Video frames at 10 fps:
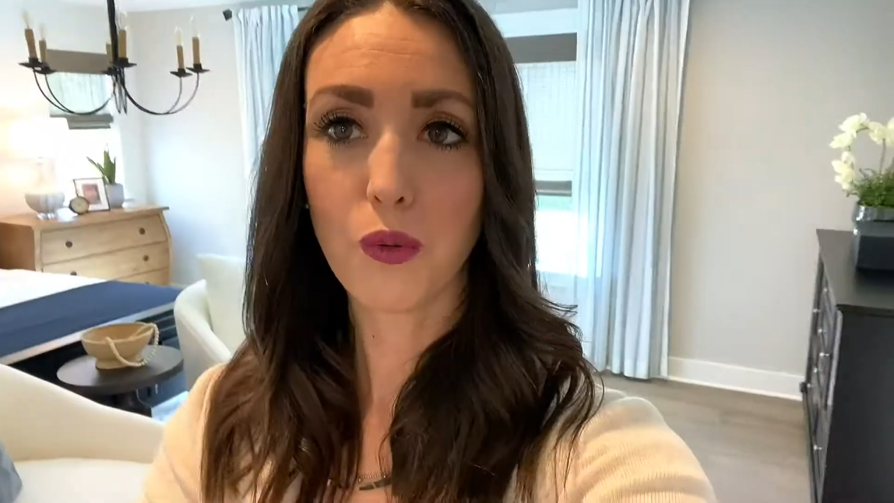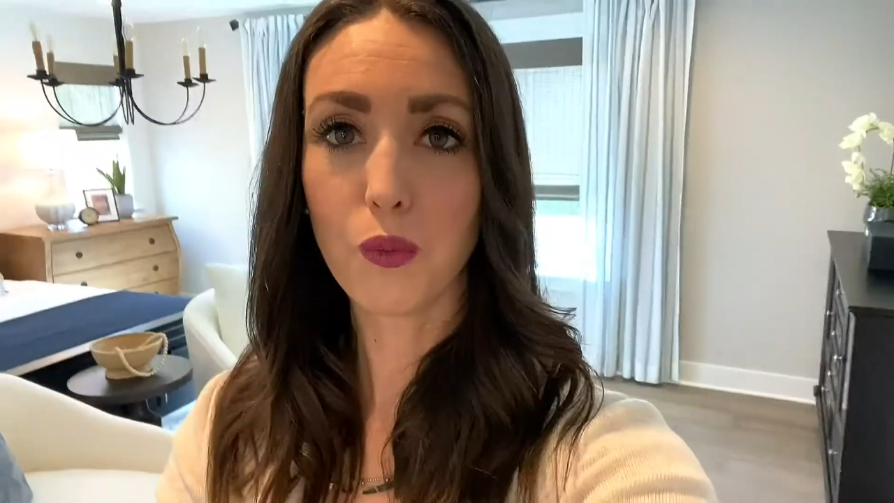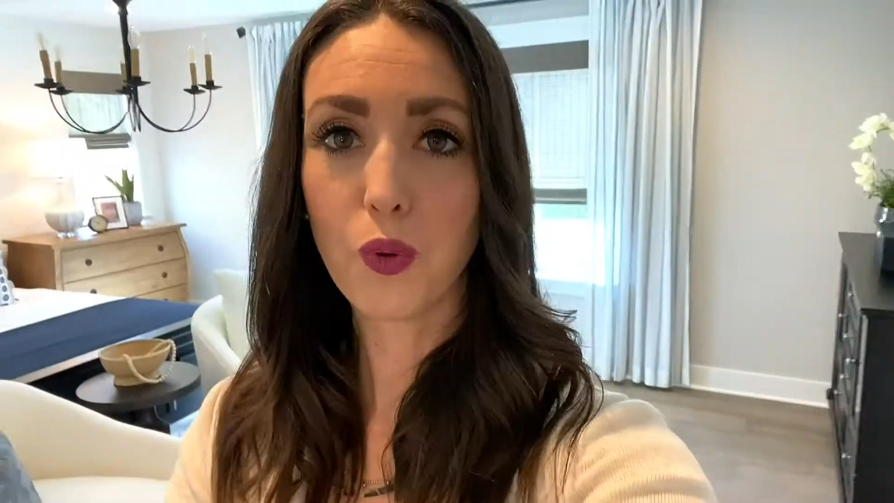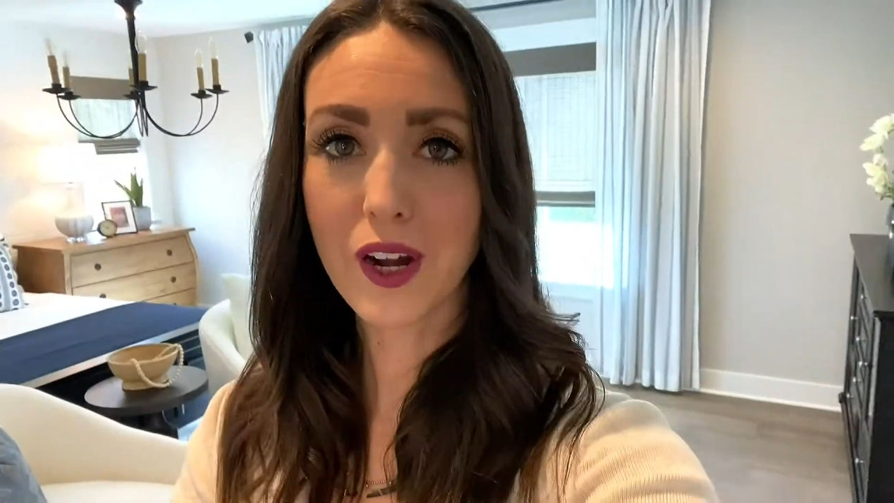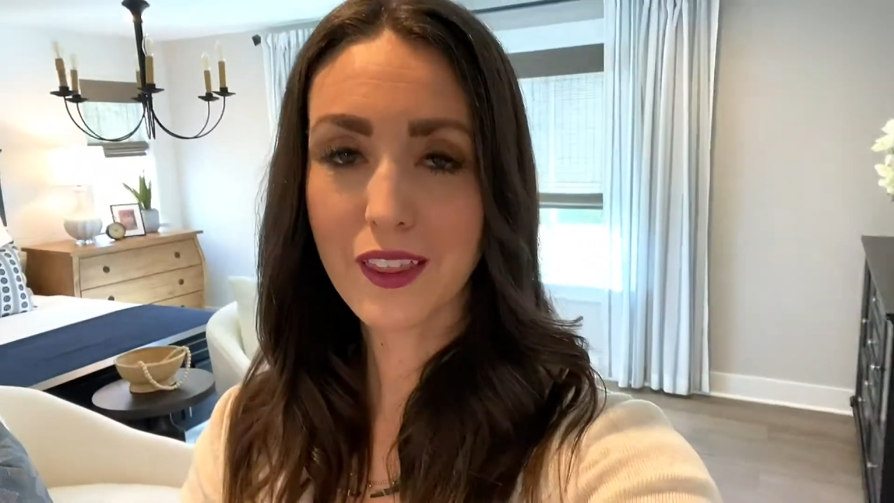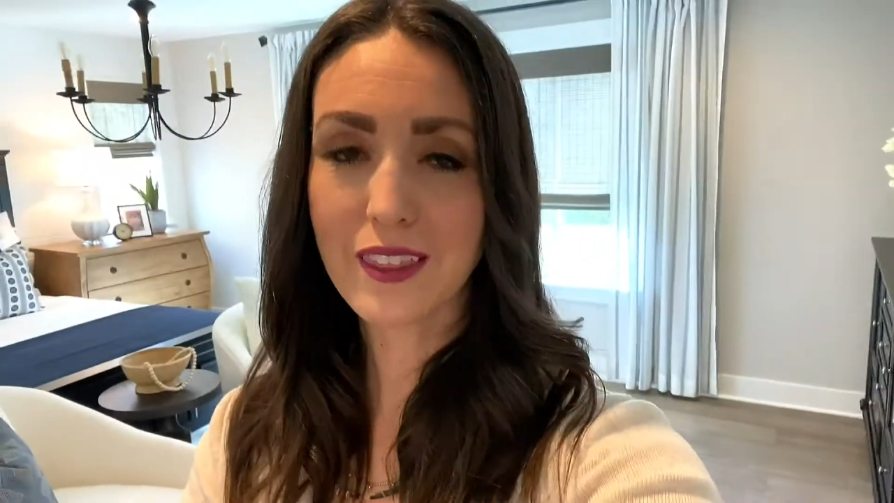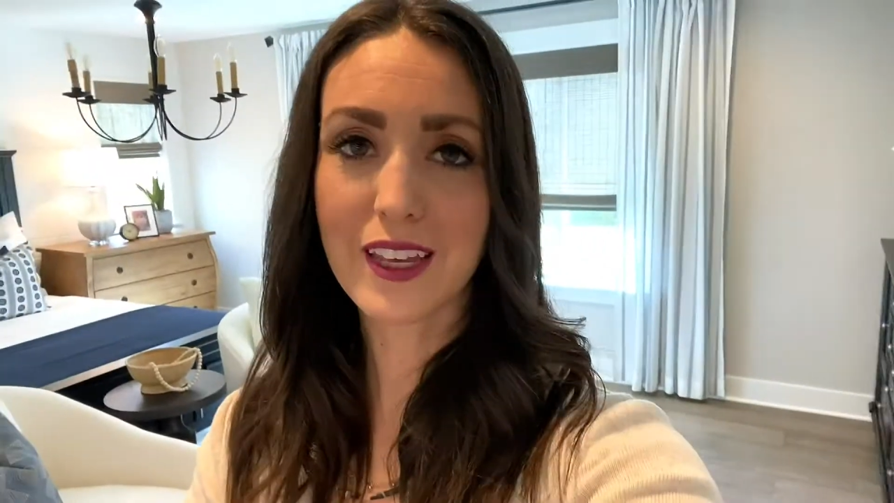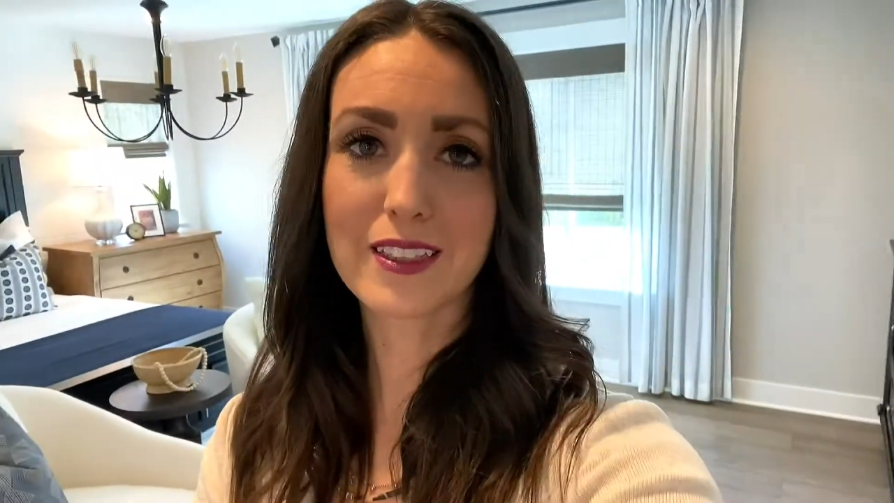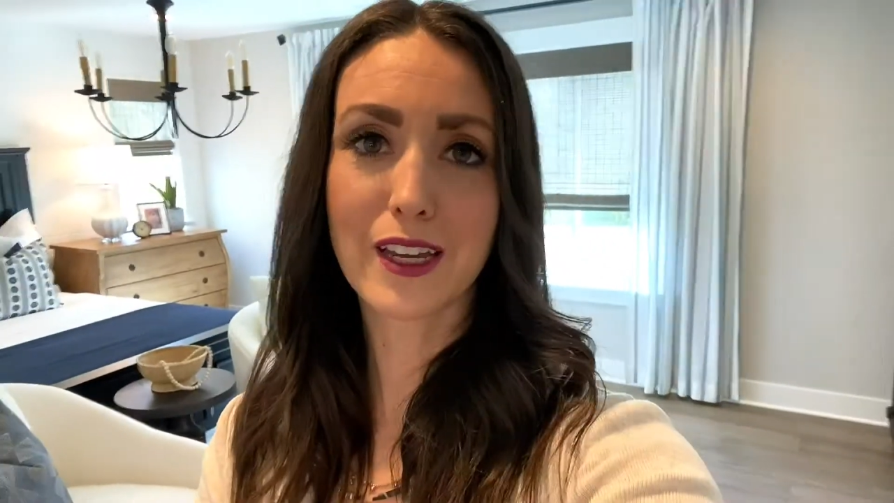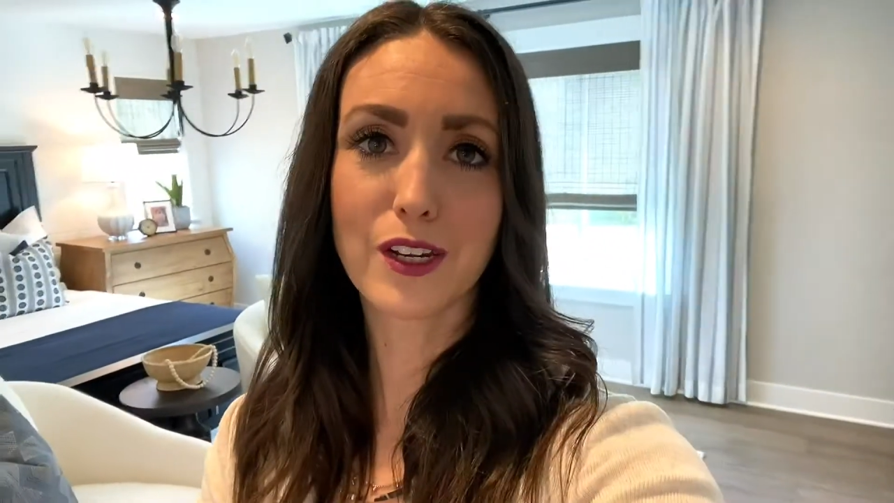One of the things
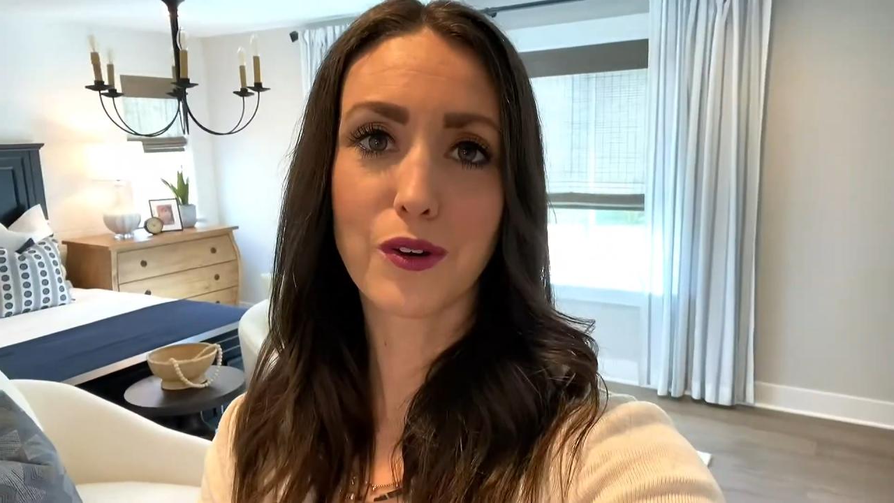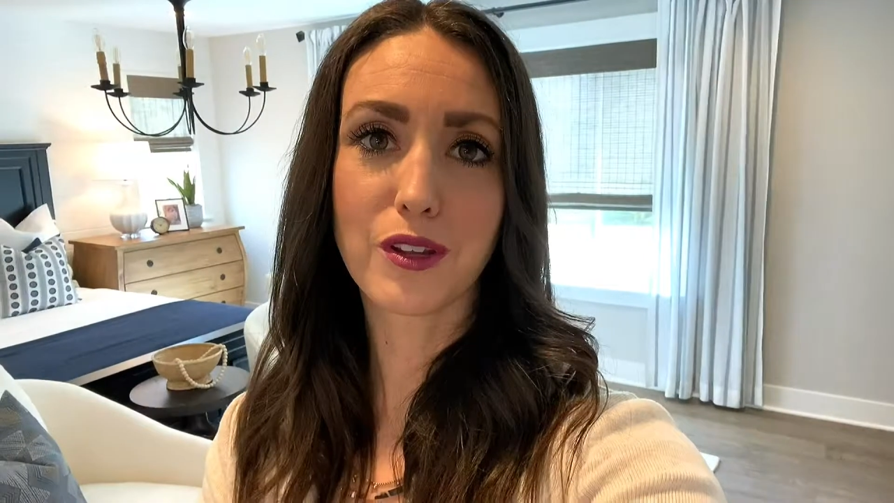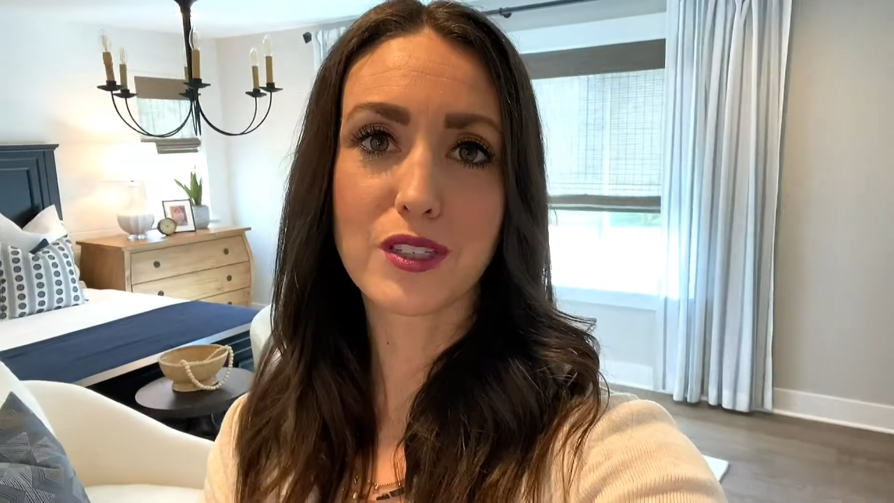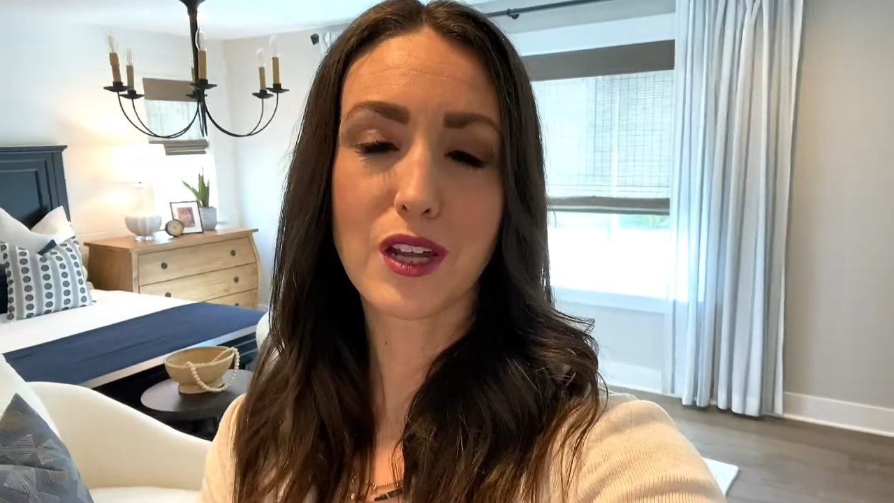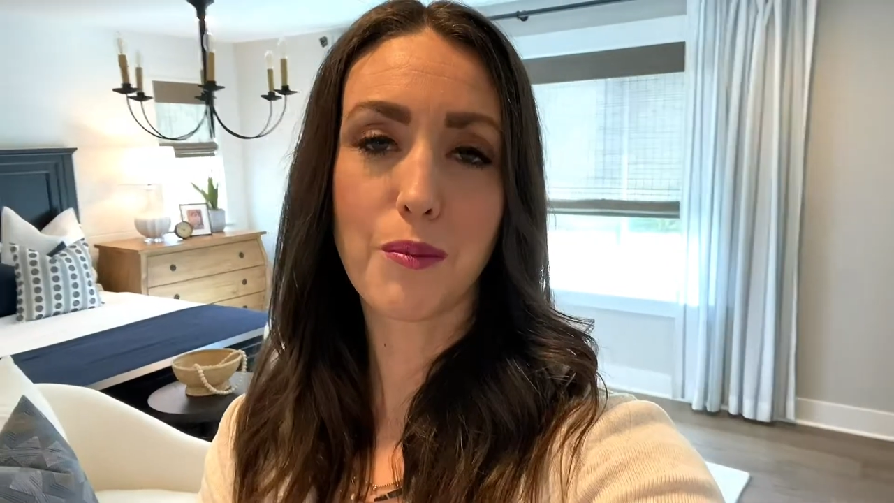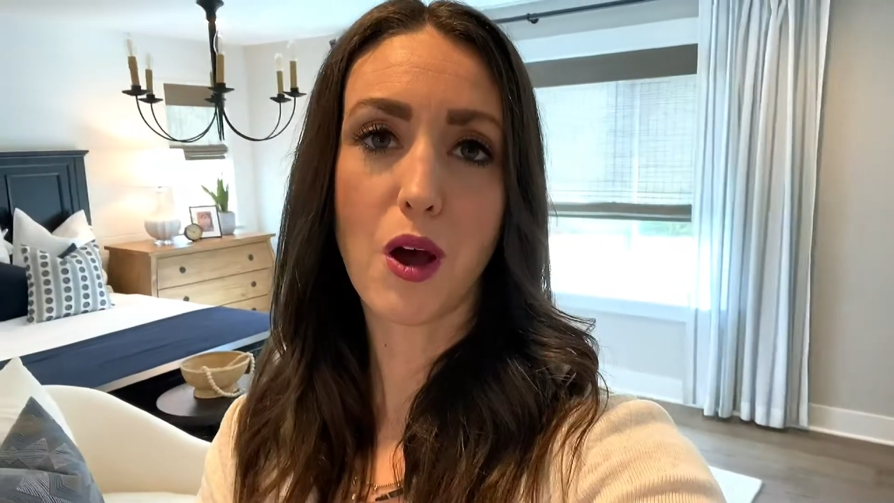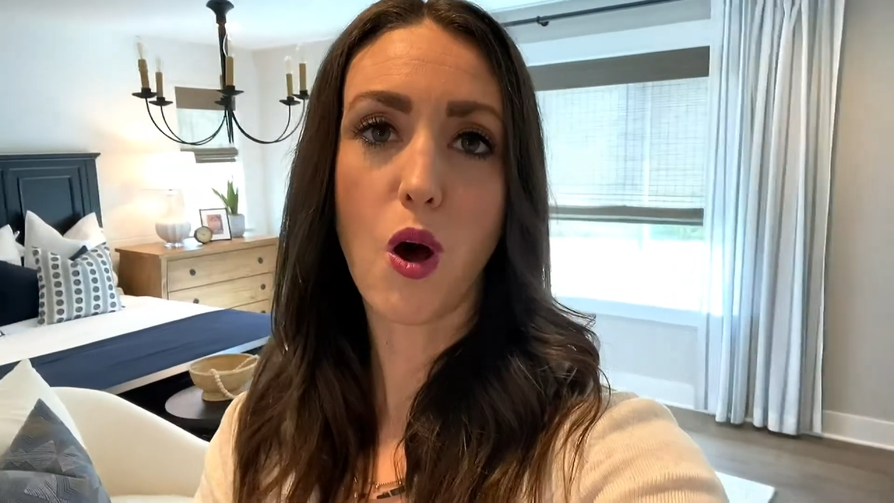I noticed about